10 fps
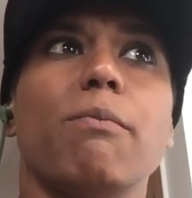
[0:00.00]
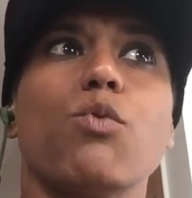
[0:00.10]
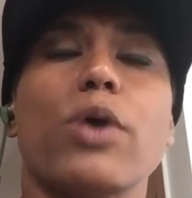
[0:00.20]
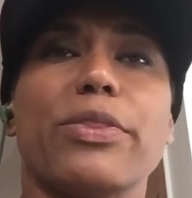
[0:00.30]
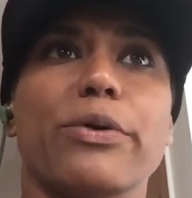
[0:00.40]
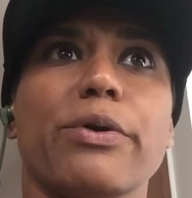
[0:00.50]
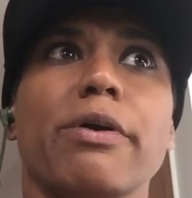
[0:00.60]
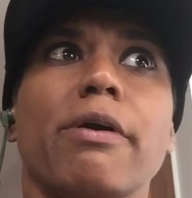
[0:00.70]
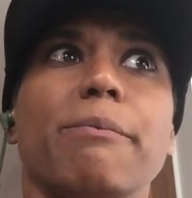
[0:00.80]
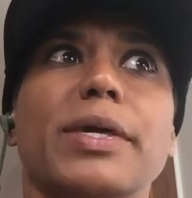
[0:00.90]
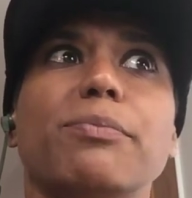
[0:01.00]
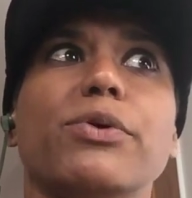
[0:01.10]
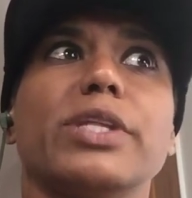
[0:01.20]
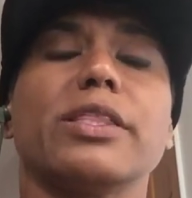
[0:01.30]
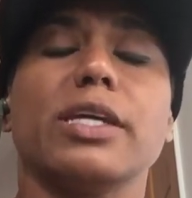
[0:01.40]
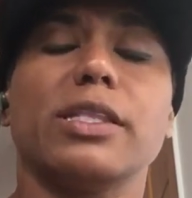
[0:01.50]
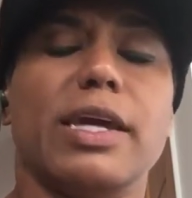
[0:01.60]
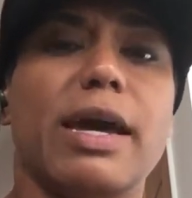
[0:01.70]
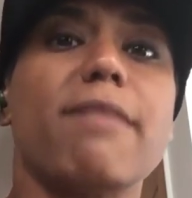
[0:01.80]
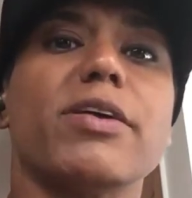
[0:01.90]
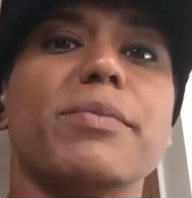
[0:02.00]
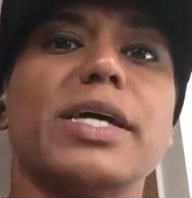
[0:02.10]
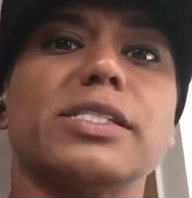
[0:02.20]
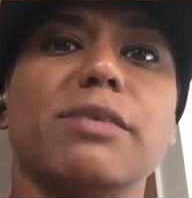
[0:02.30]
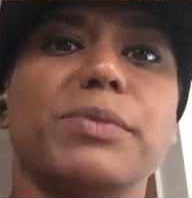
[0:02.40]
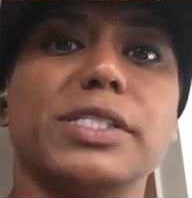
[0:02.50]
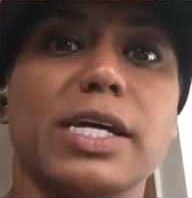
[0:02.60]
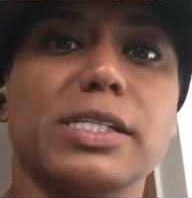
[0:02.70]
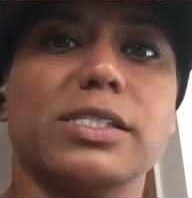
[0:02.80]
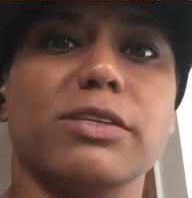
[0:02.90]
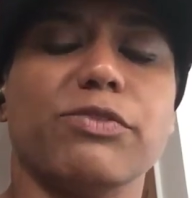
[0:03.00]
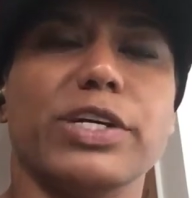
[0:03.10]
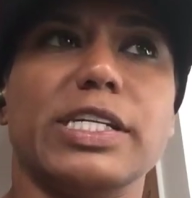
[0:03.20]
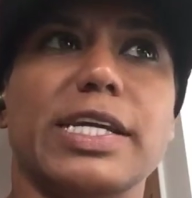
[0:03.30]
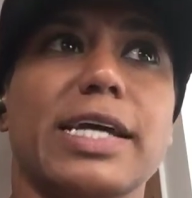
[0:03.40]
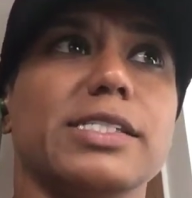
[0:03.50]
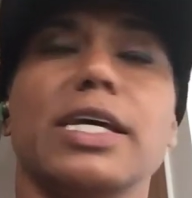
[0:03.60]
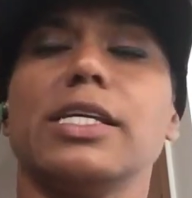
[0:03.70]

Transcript: whether people that think they have MS have been tested for EDS,